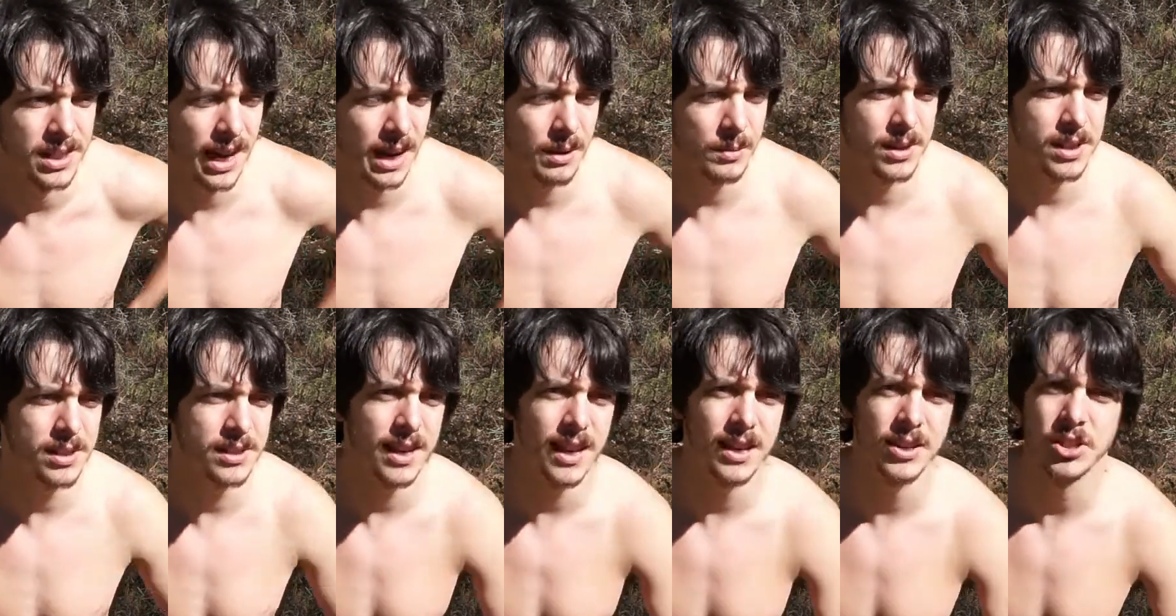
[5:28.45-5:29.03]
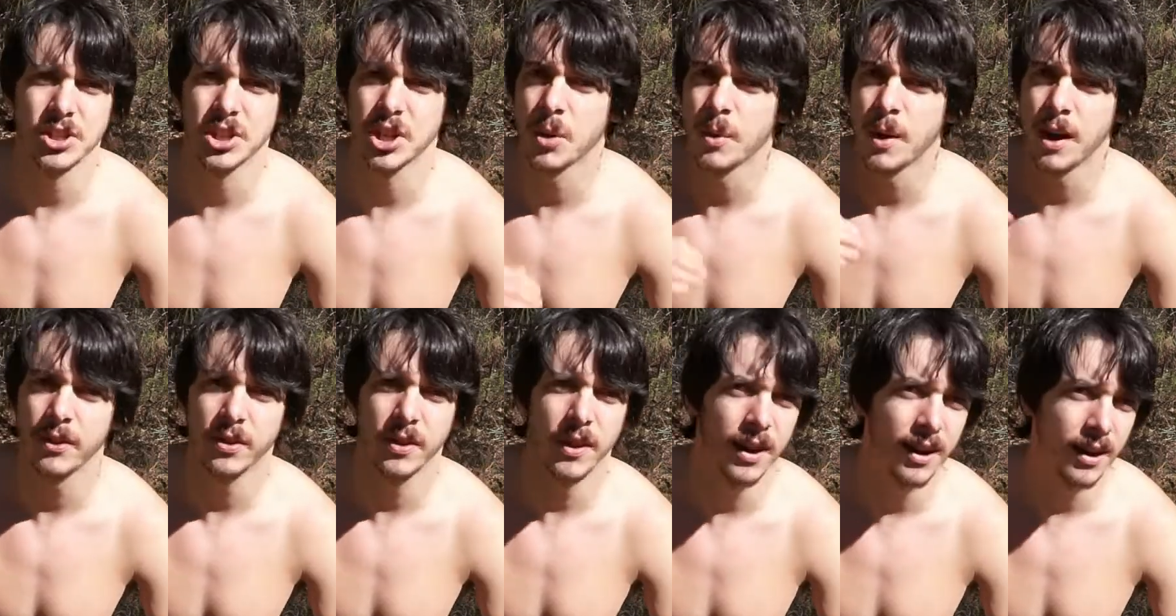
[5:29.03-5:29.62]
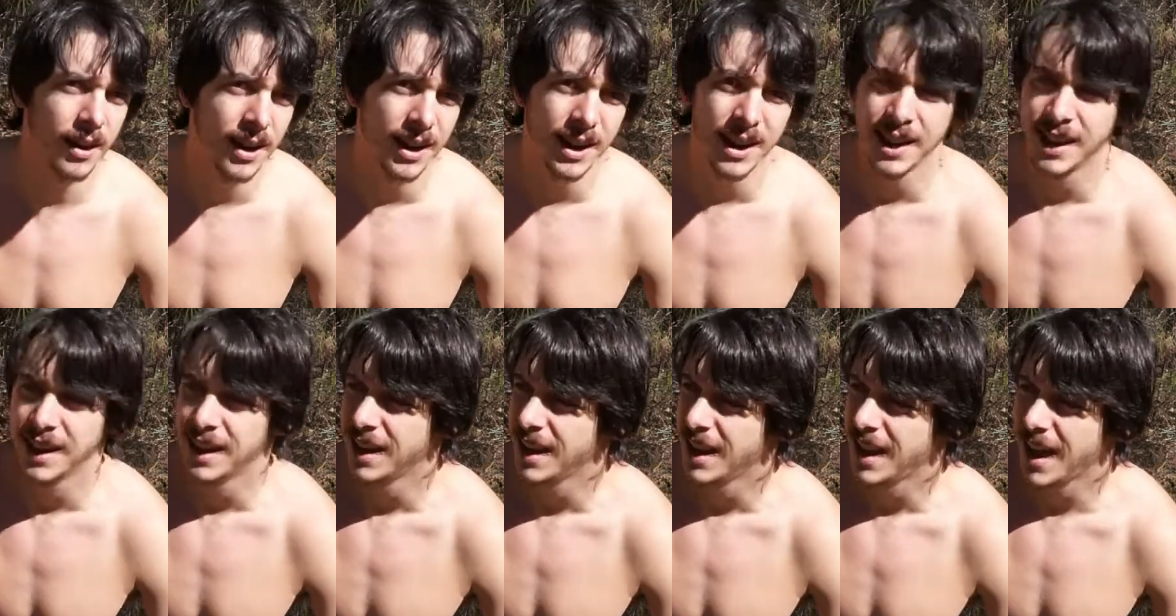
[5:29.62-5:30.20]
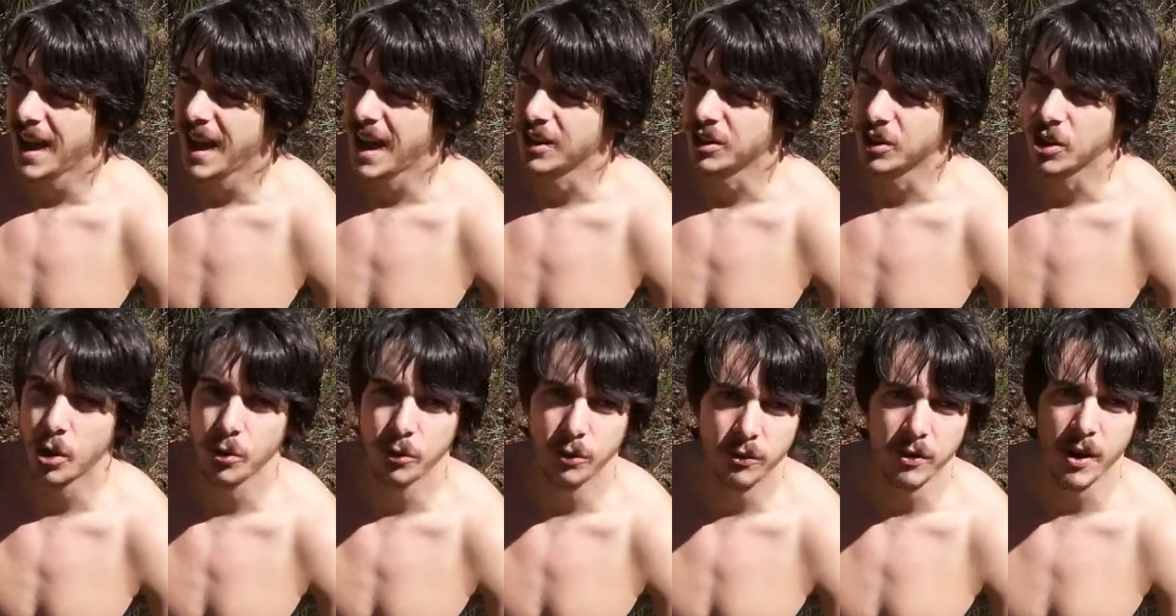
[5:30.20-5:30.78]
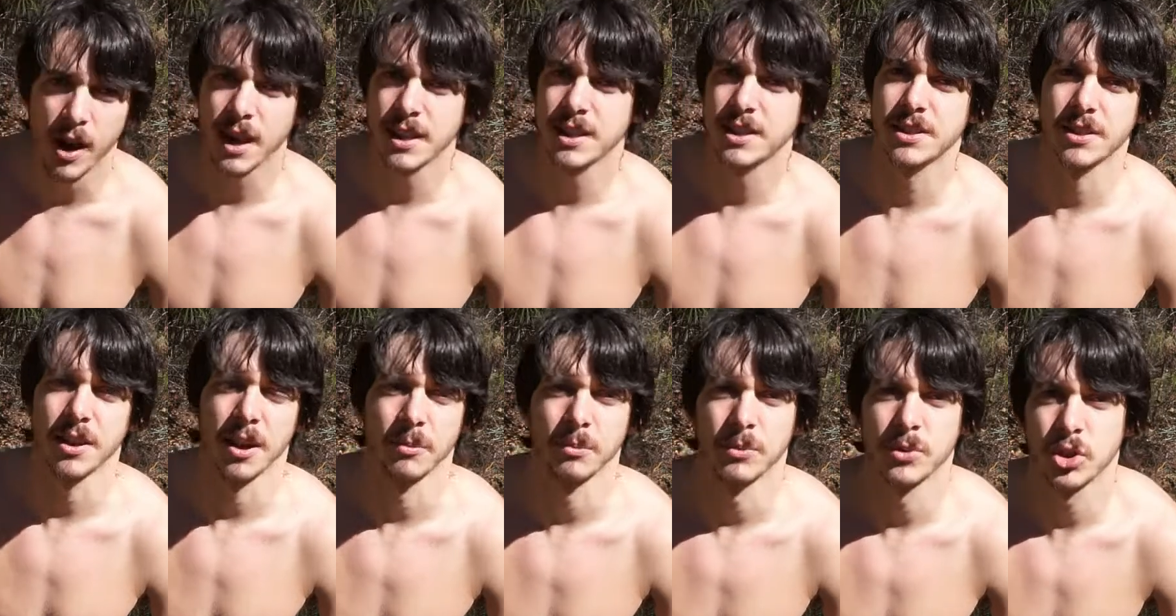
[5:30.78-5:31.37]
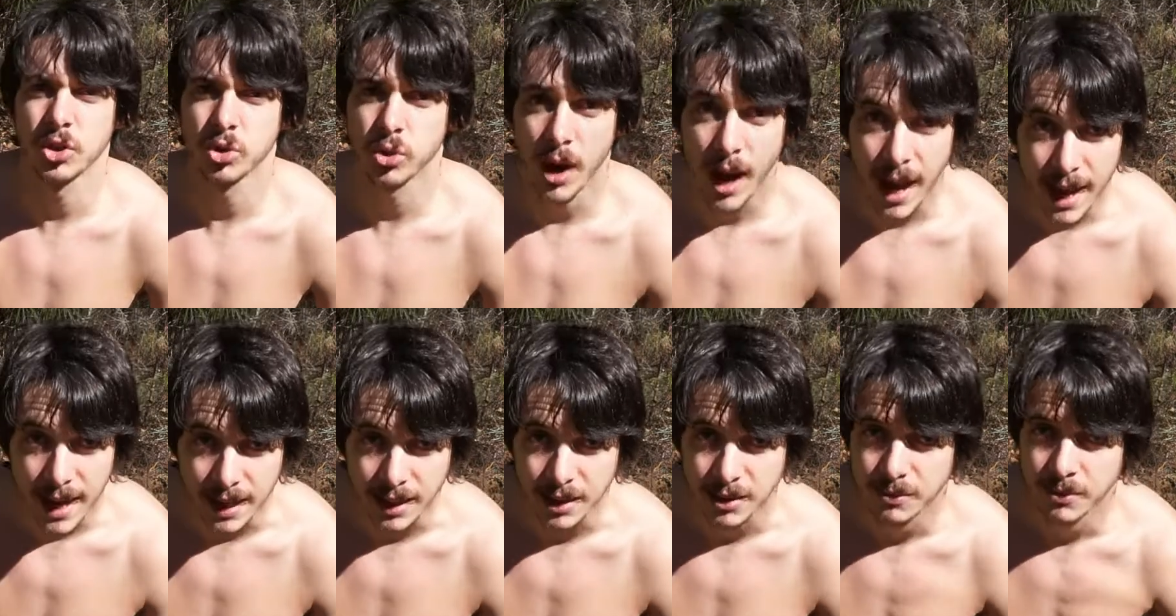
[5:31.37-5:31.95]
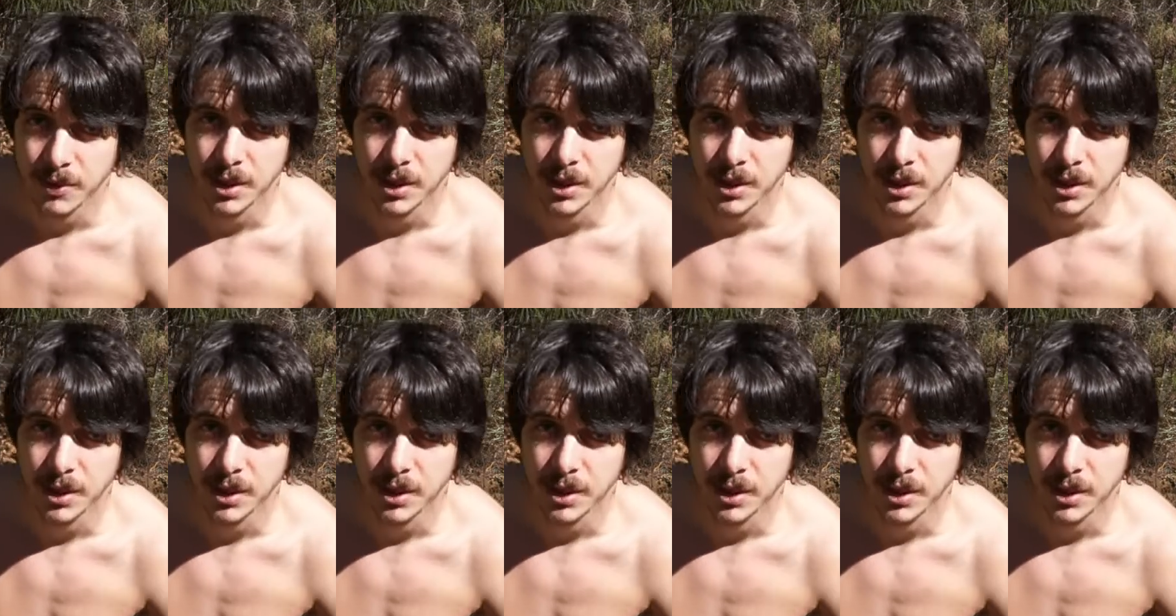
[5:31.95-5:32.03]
And I would say just go out there and go find some. Try it.